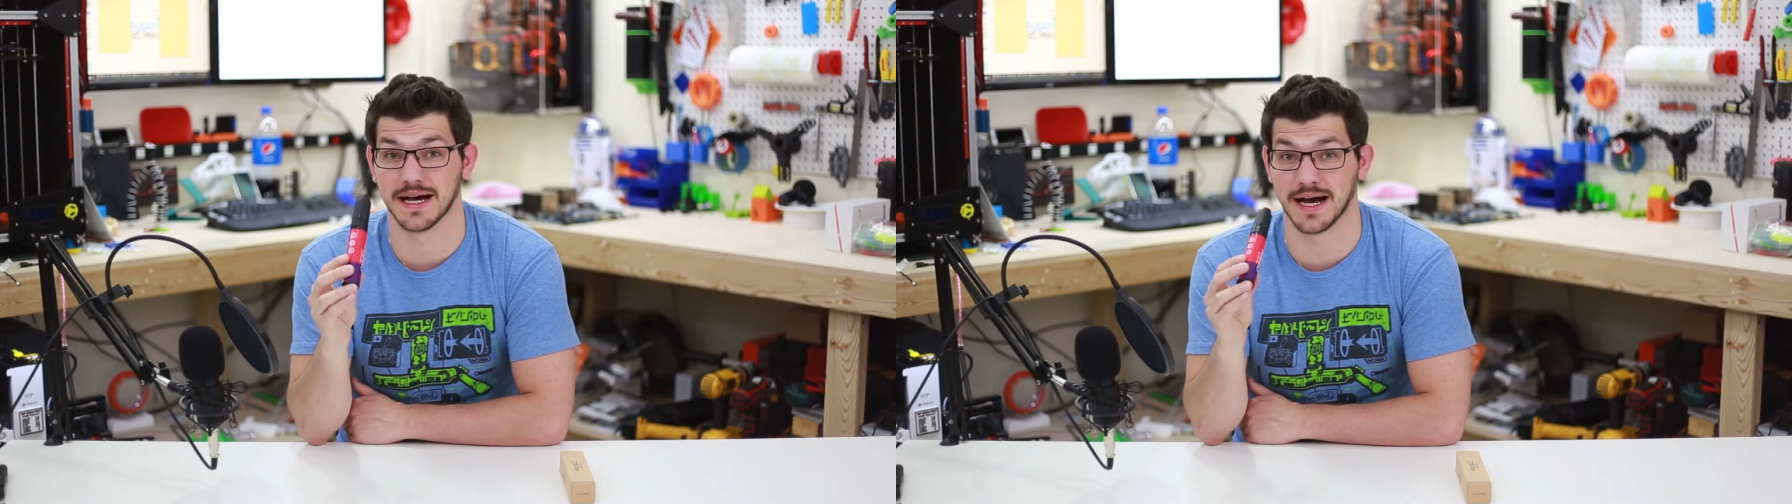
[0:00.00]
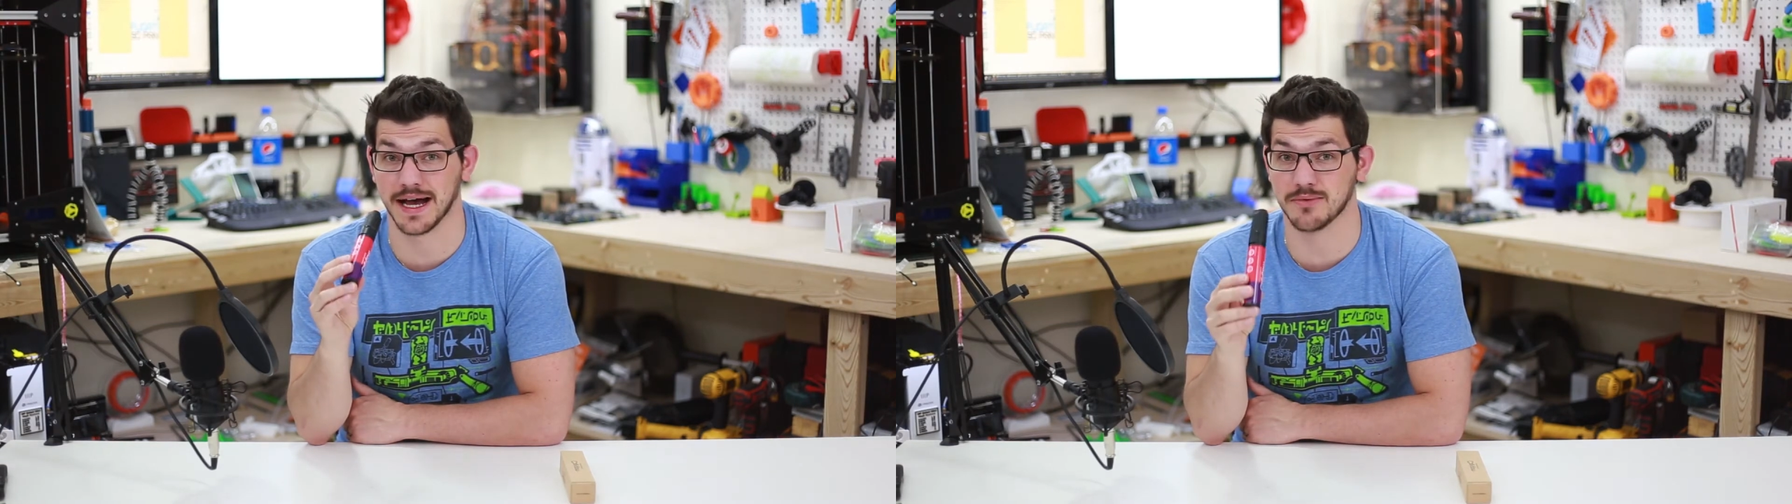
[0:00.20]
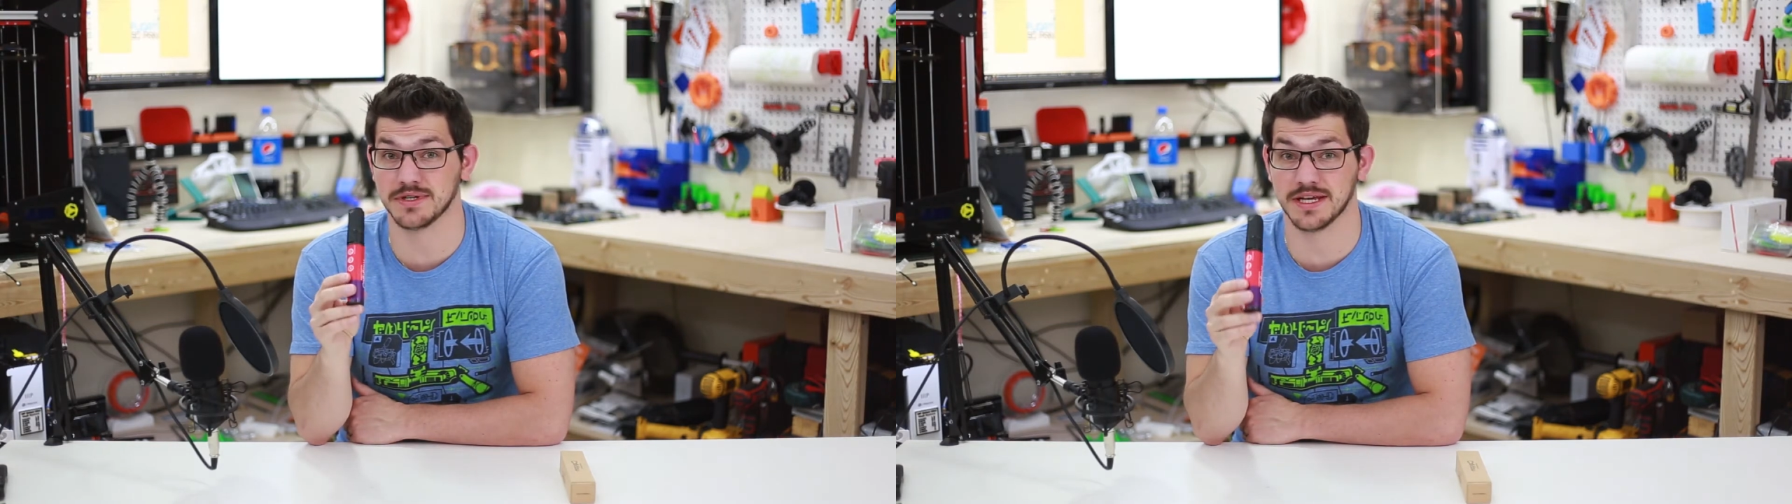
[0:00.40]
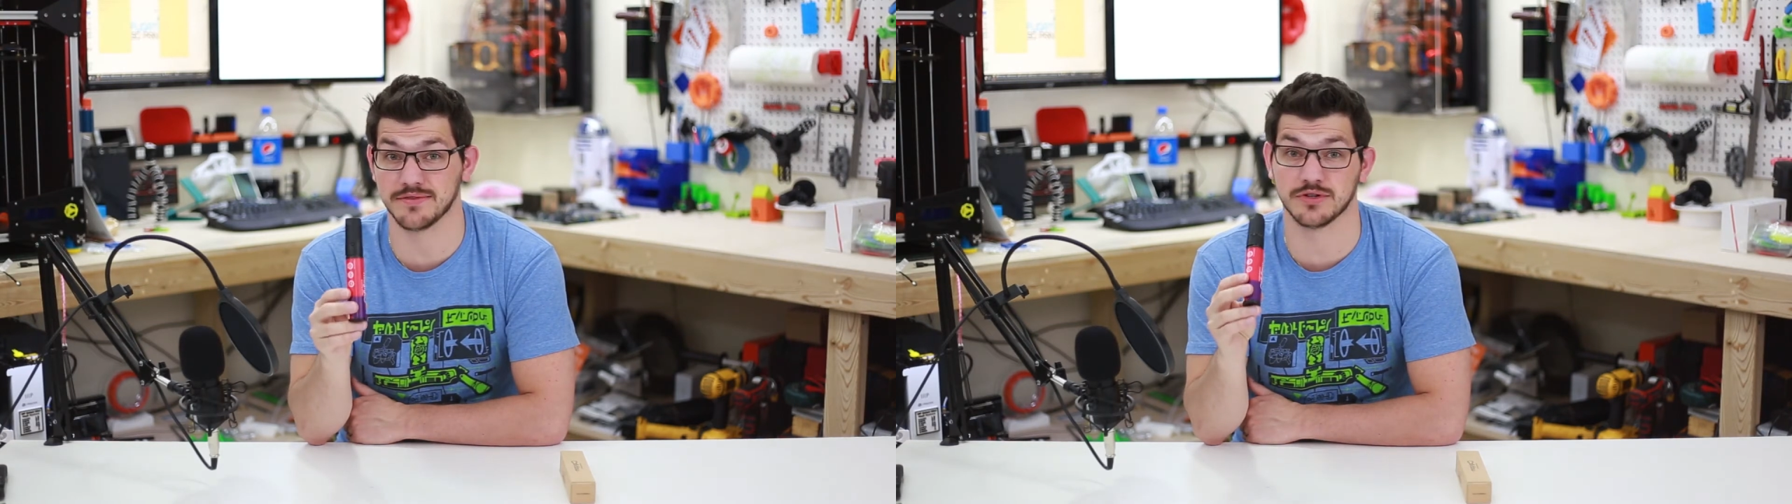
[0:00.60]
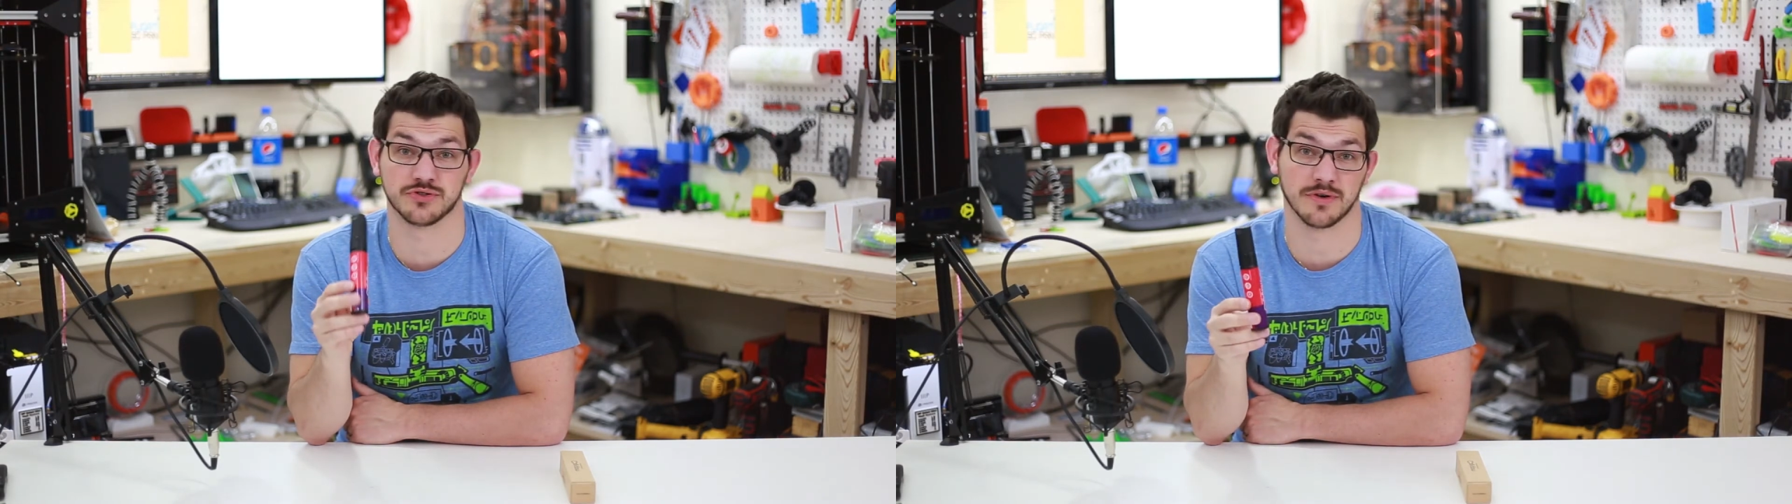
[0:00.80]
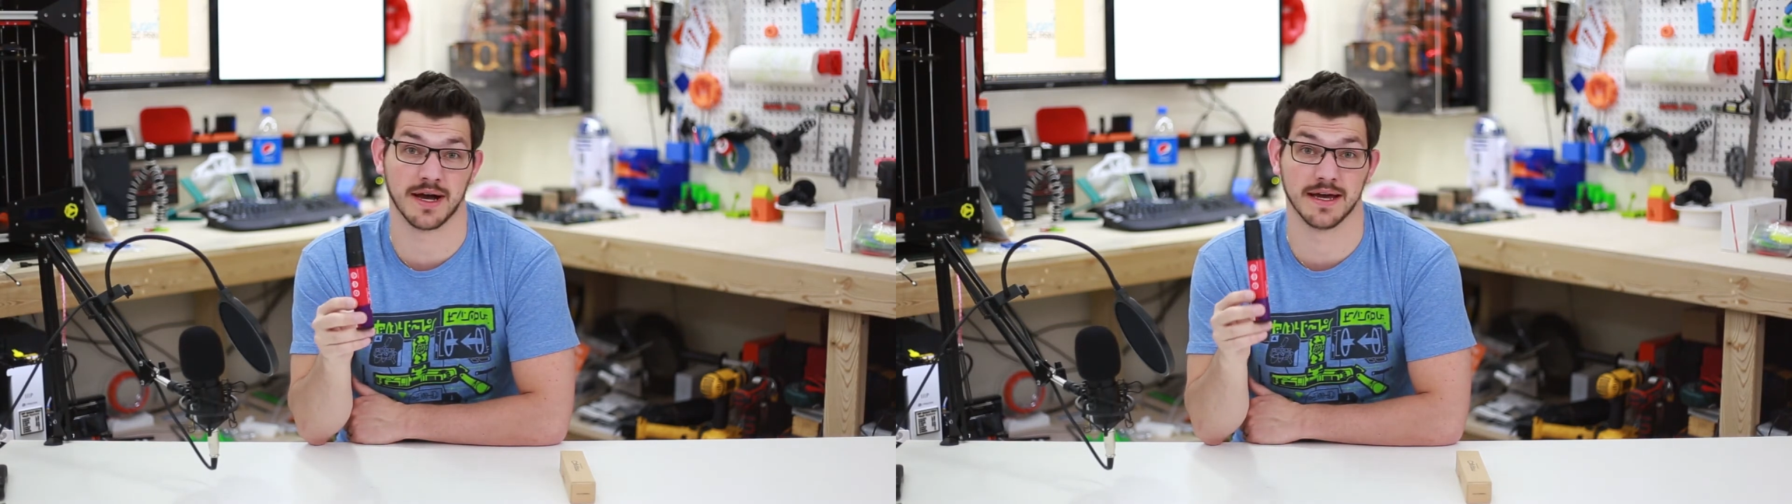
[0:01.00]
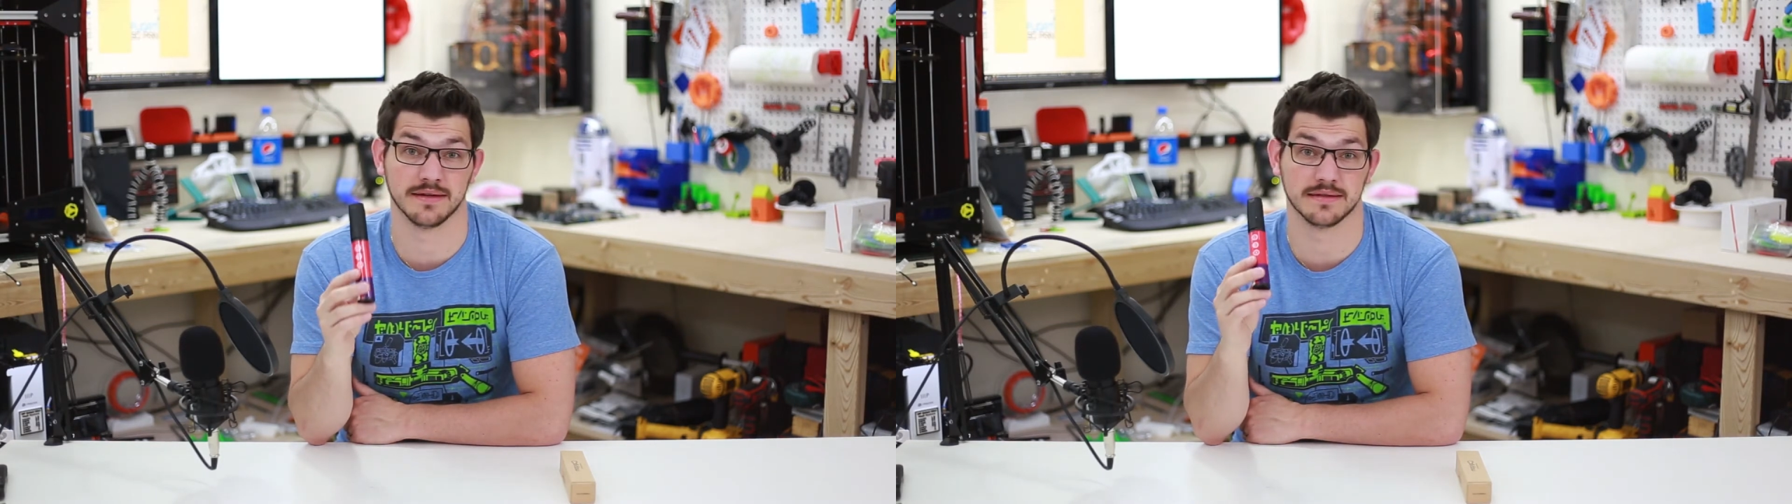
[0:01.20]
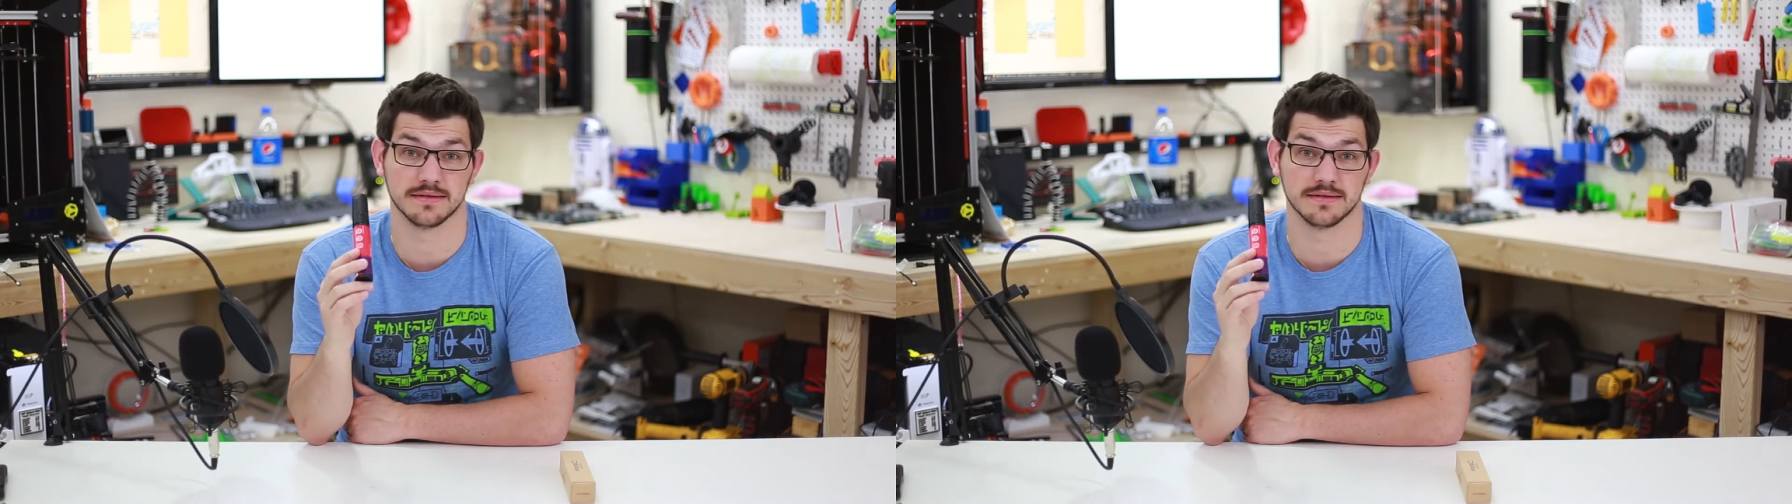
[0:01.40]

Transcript: I would give it a try.